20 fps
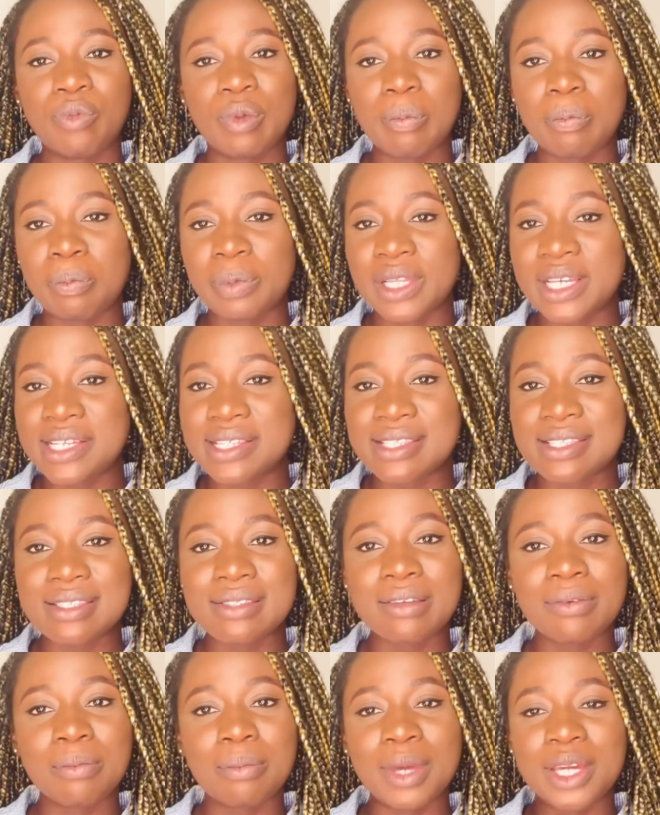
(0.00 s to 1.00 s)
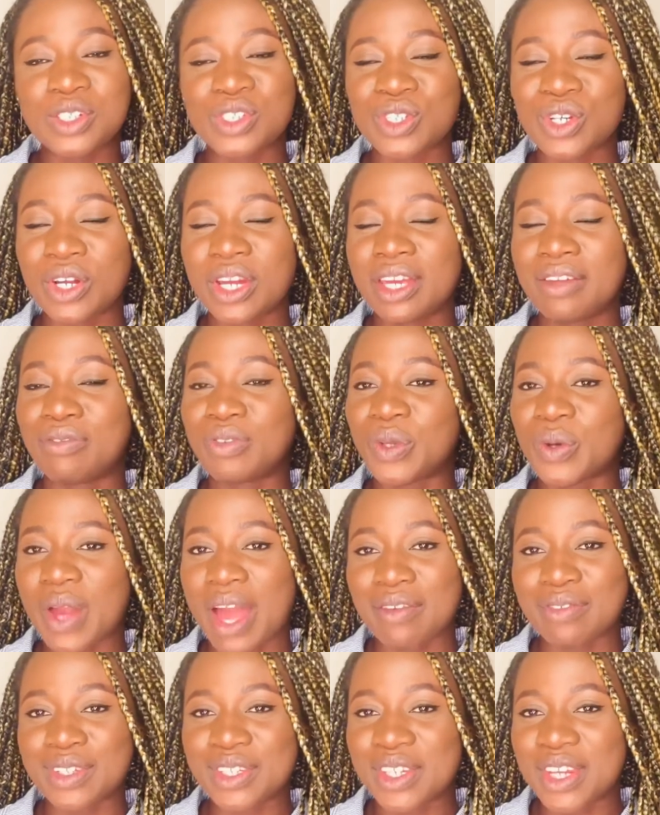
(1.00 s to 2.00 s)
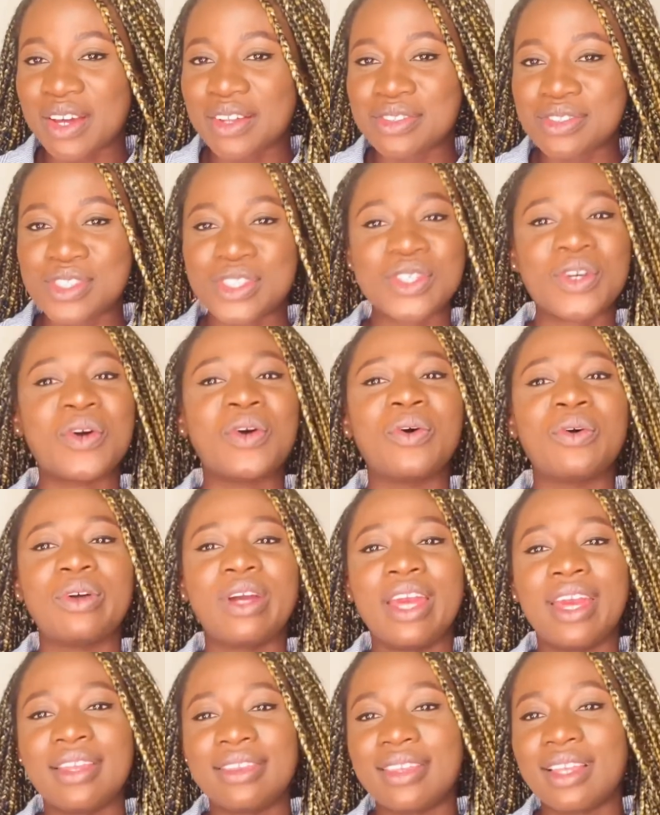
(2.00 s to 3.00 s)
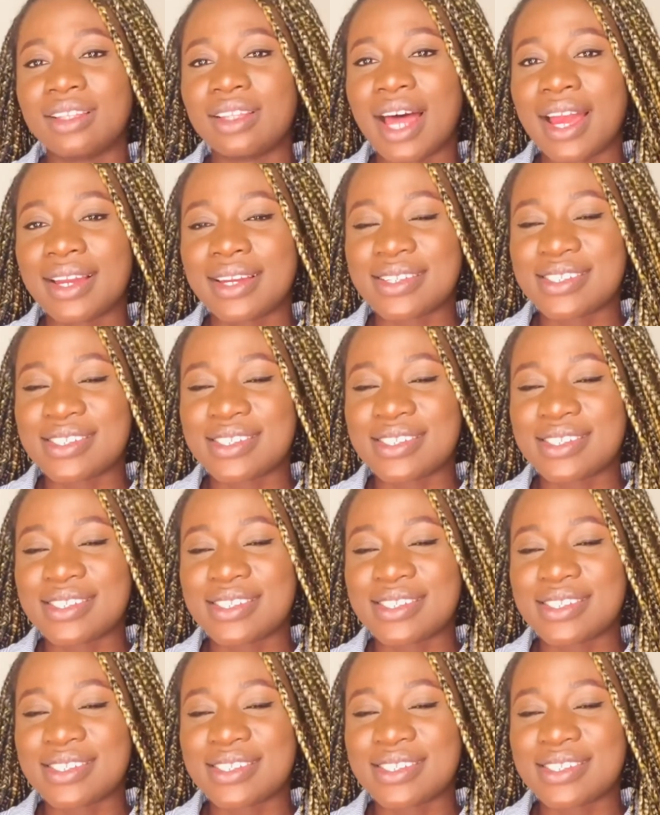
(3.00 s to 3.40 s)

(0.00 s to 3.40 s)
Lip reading: please make sure, if you haven't done so, hit the like and